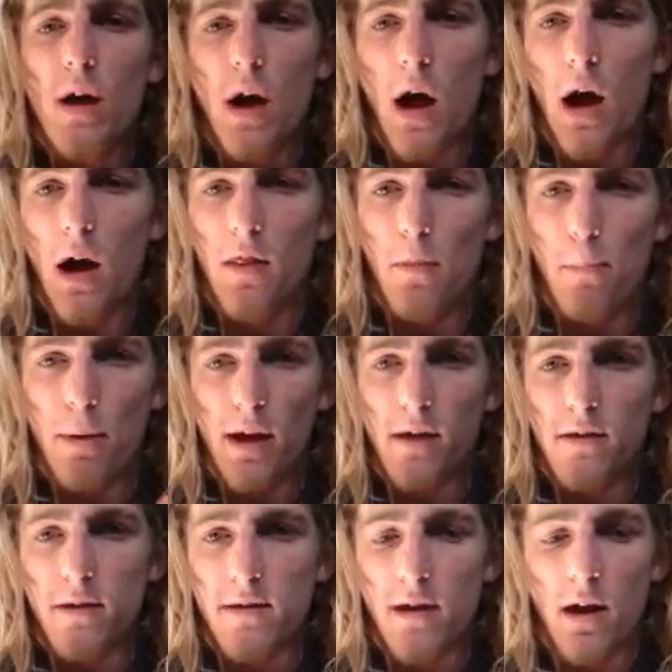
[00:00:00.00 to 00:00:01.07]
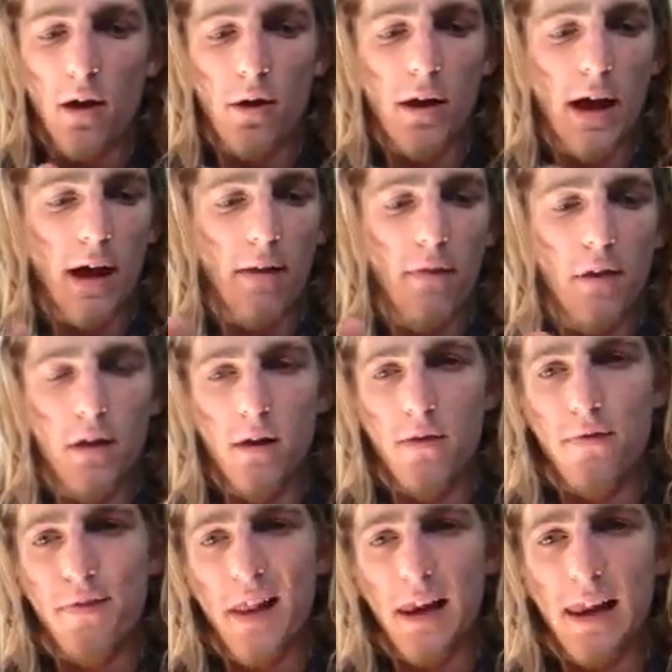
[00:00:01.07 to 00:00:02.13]
the bigger the tone, and the
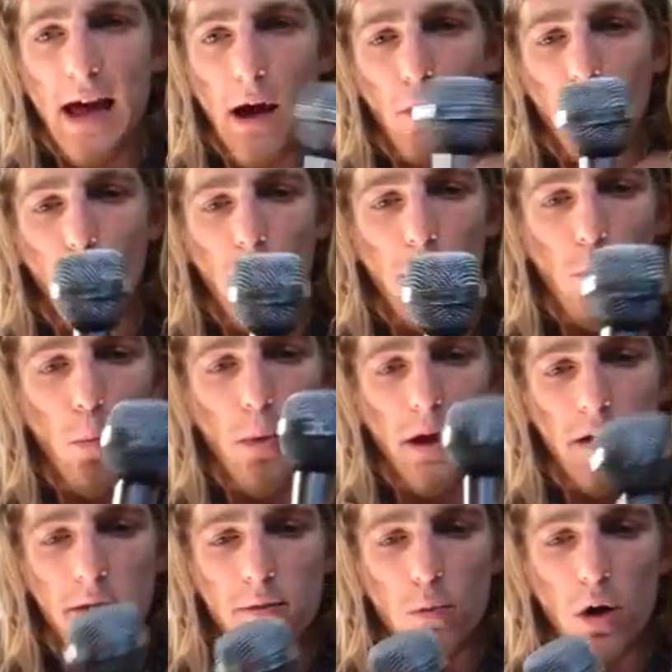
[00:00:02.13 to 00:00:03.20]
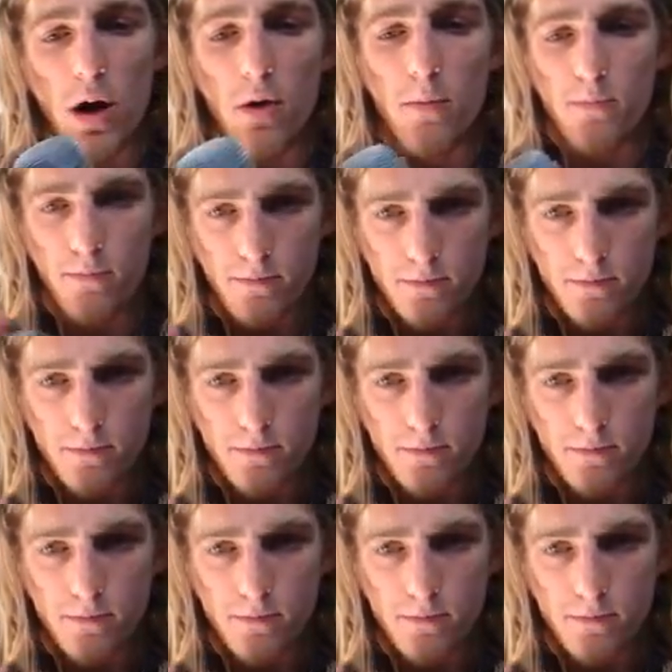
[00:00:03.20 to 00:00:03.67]
louder it will be as well.